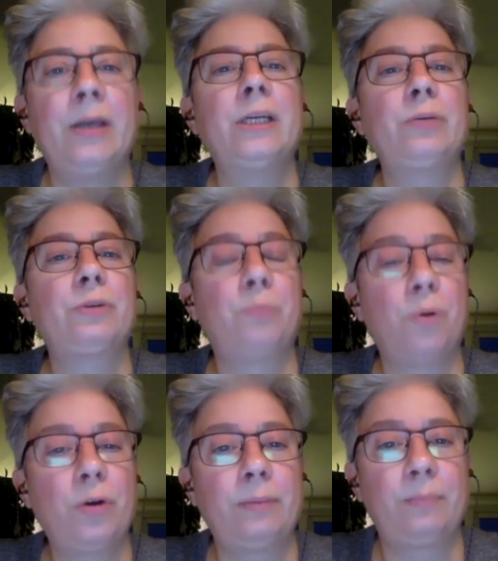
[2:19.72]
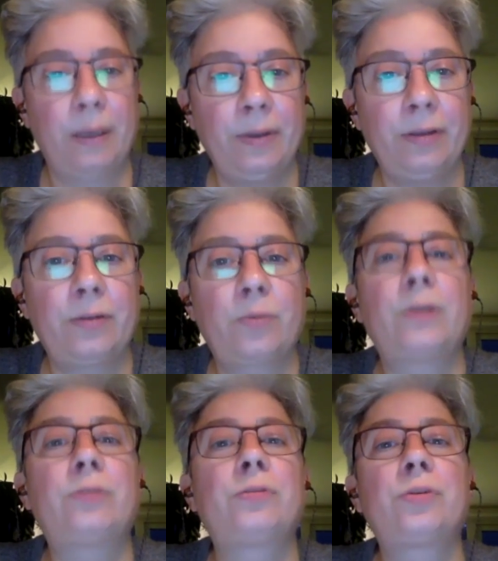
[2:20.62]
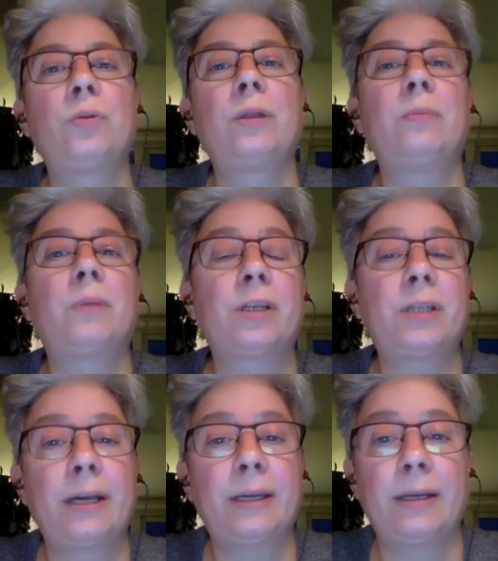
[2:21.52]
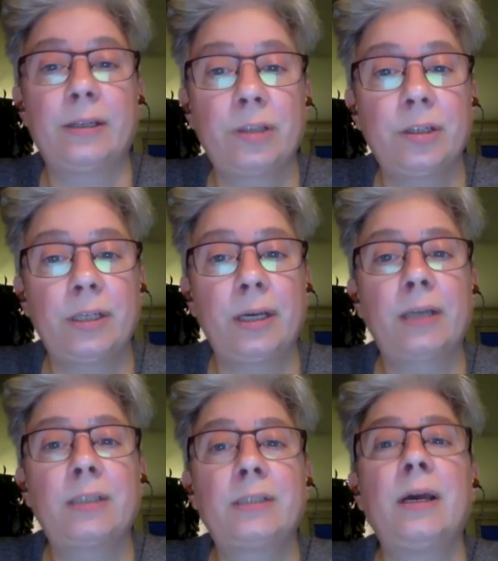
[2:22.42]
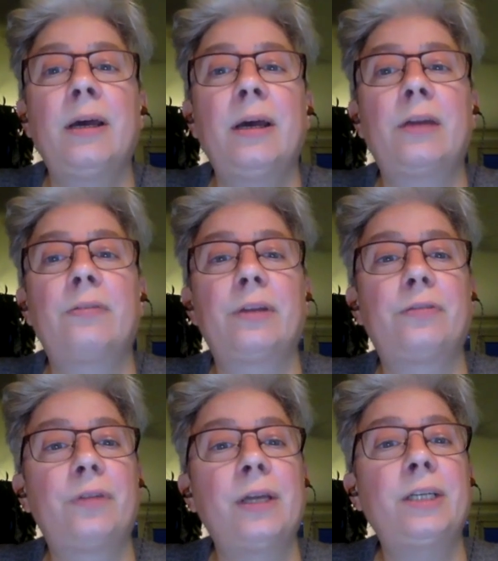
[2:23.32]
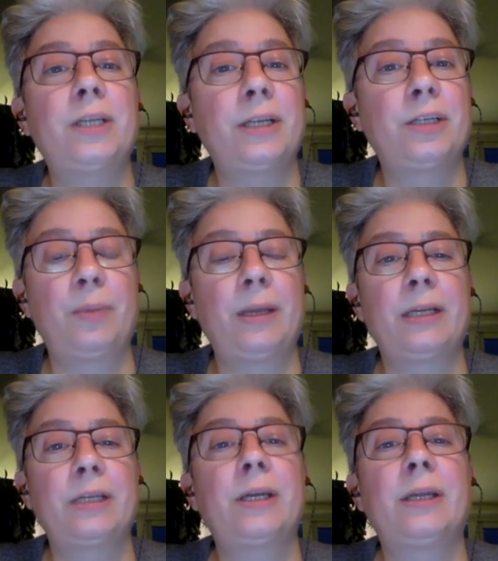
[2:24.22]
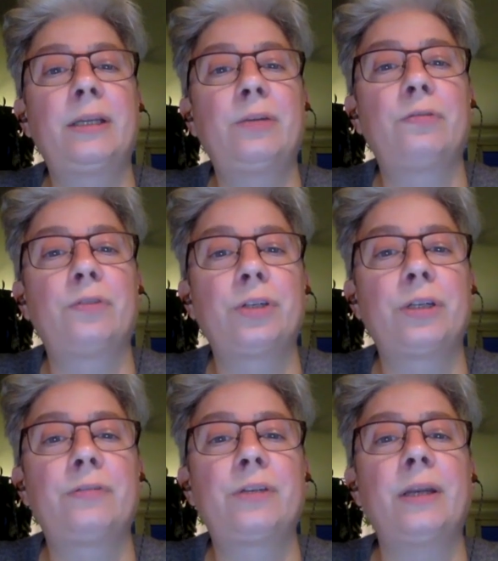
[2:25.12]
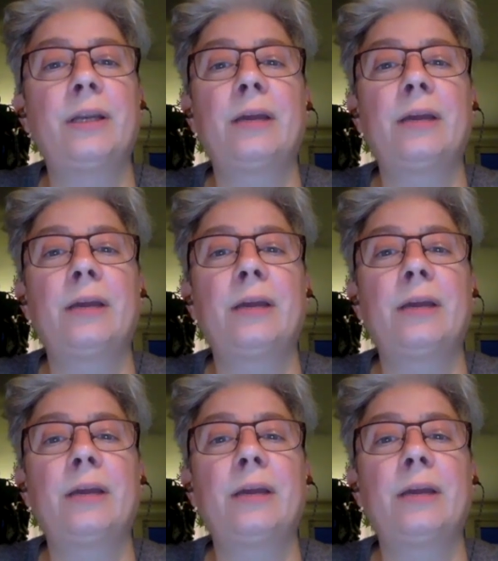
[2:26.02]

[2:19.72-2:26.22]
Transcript: She was born in Plymouth, went to school in Marseille and Sussex, and read French and Spanish at the University of St.